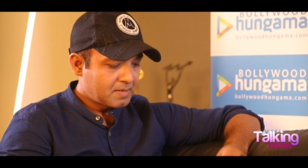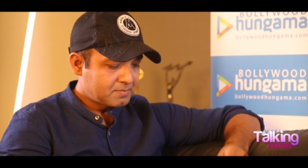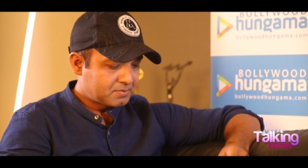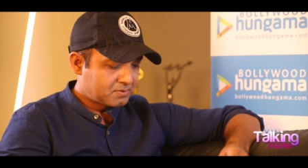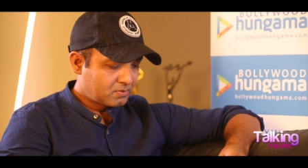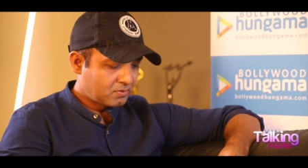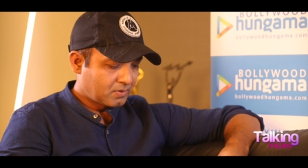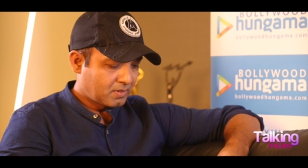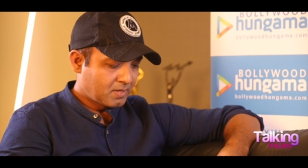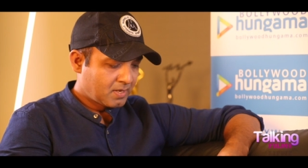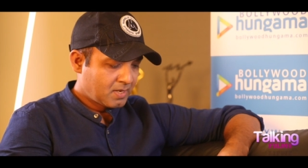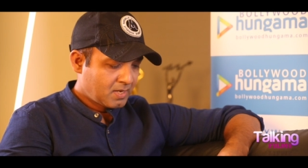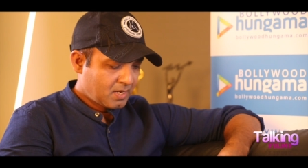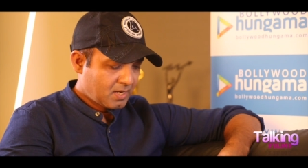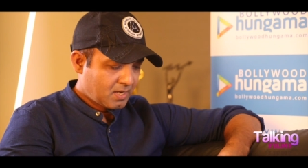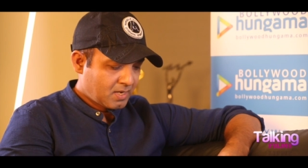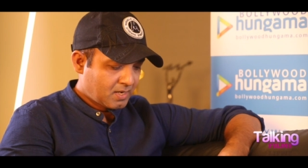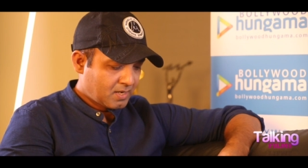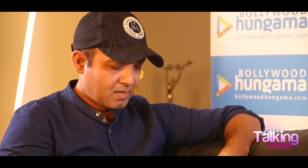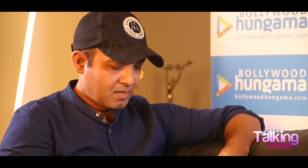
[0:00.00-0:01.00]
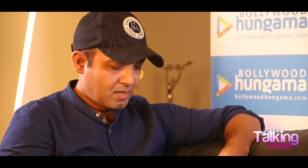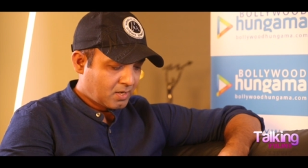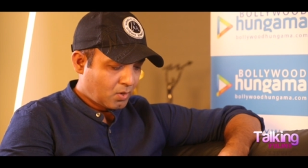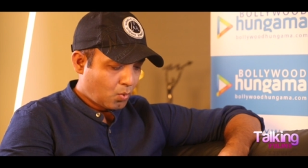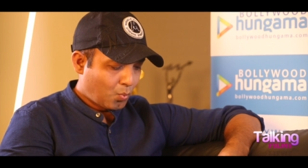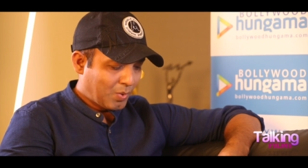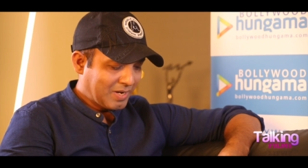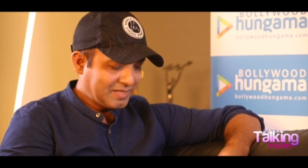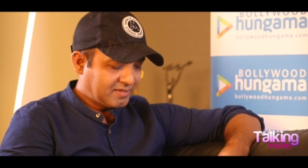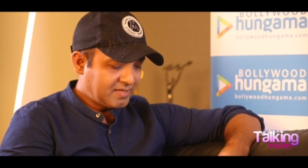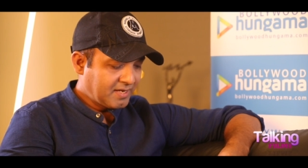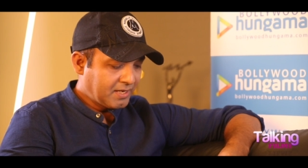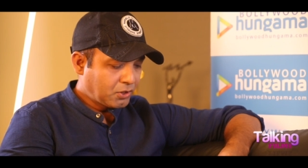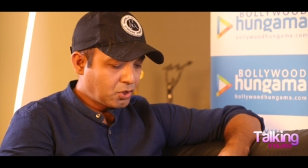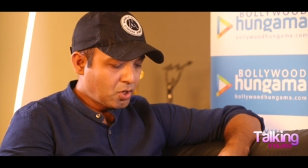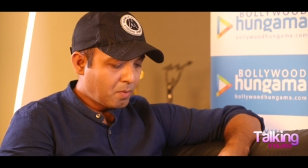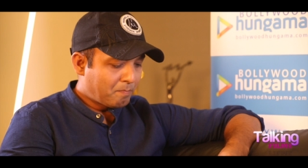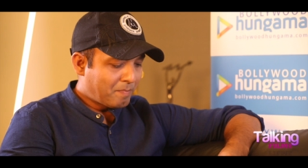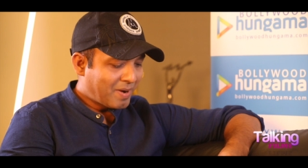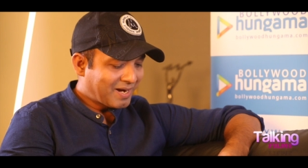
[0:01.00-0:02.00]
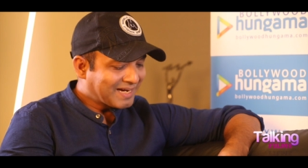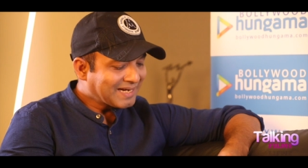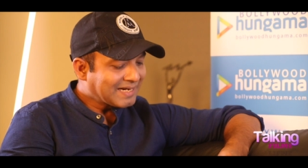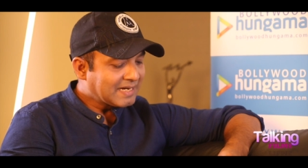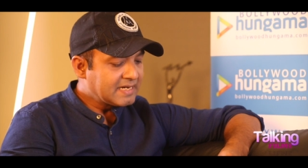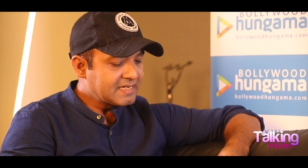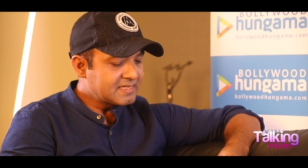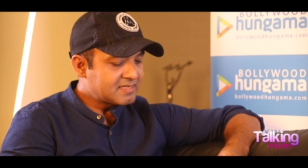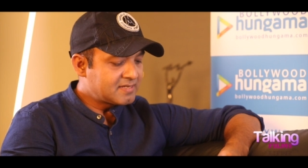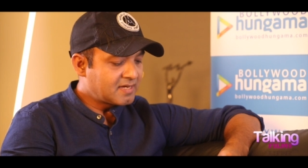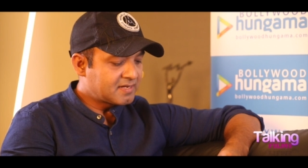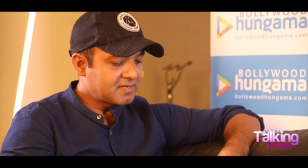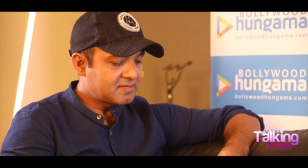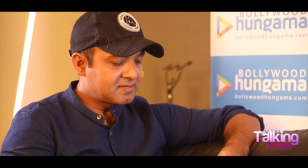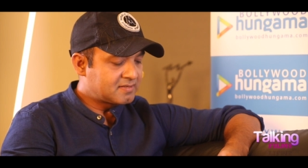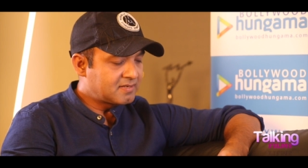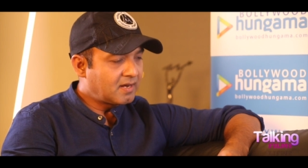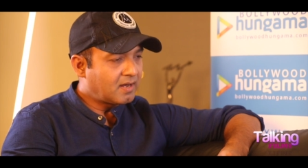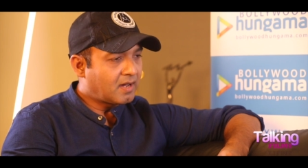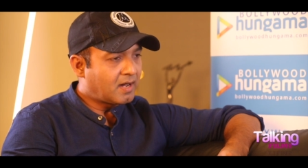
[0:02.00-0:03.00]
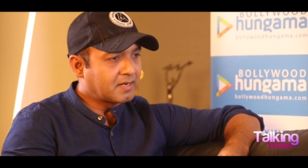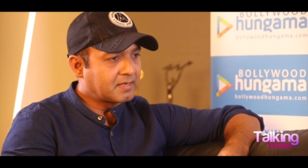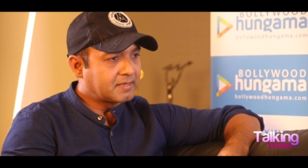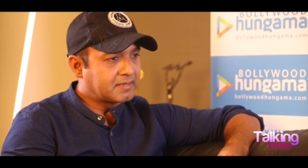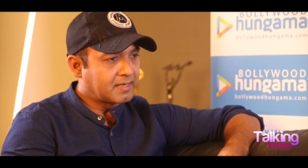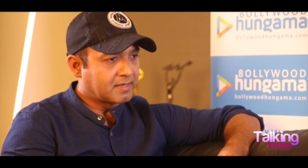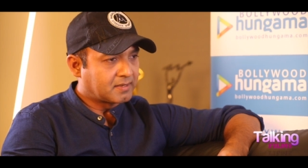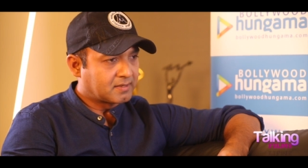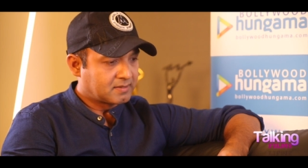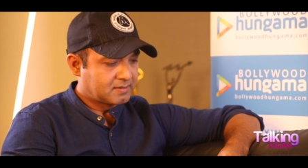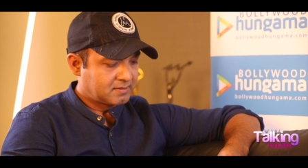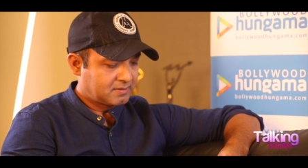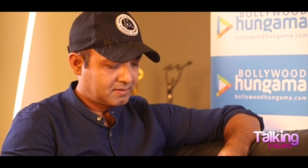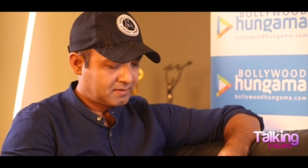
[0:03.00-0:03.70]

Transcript: Absolutely. One thing in your bucket list that is still unticked?